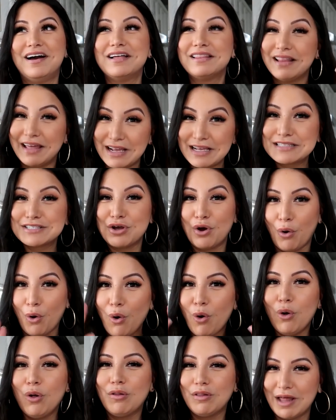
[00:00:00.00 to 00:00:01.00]
like it's a
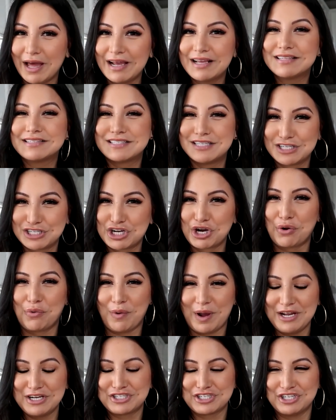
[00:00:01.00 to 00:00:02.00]
whole like
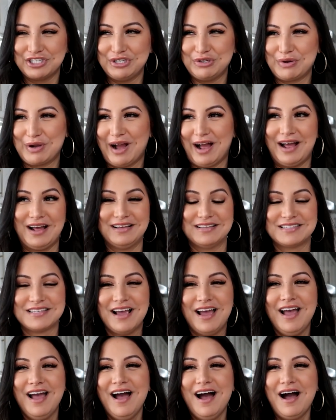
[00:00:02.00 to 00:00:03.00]
situation, you guys.
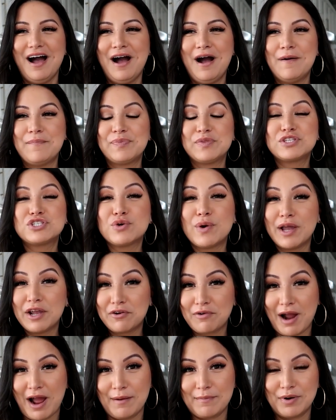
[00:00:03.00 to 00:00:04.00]
Um, so I
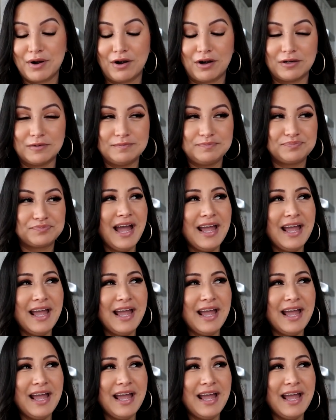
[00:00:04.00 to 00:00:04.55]
grab her.